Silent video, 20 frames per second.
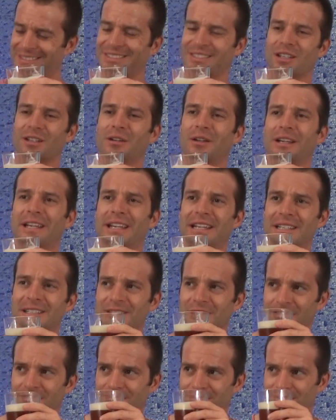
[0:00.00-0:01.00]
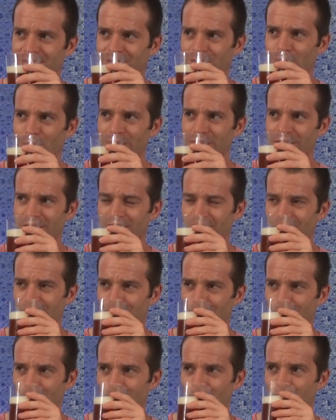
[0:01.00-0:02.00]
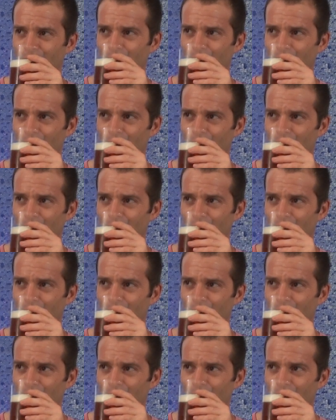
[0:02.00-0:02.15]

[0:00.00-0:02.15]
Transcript: subtle hint of sweetness in there.